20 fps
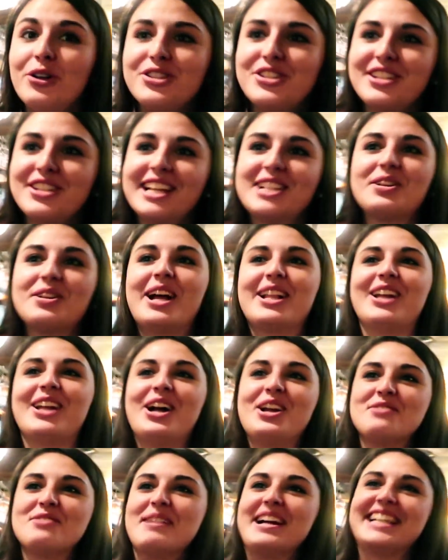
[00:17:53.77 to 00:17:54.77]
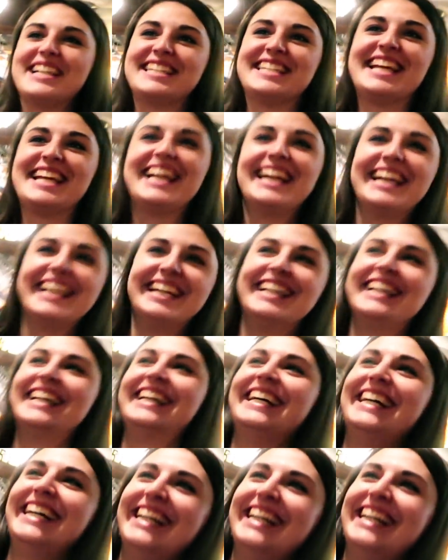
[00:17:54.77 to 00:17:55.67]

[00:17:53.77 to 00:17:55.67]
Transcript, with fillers: Fools. No, she can't. That's what I was about to